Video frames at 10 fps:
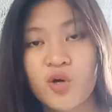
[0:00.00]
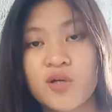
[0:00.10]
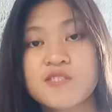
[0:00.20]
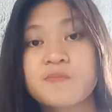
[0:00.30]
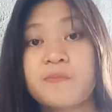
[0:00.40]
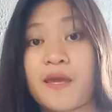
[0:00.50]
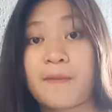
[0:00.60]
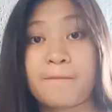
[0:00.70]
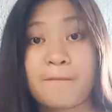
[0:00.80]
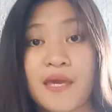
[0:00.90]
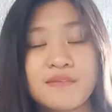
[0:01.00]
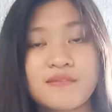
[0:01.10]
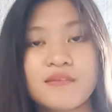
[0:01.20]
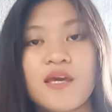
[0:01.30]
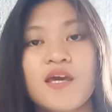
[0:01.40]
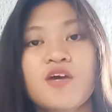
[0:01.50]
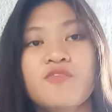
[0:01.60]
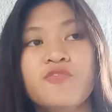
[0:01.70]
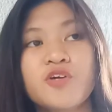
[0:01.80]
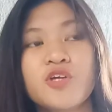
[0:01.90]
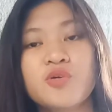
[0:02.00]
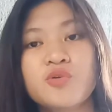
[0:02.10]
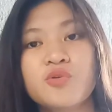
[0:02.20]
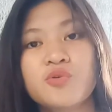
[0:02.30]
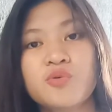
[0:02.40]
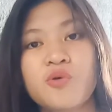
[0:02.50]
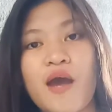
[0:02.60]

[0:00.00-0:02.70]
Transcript: or spray paint for you to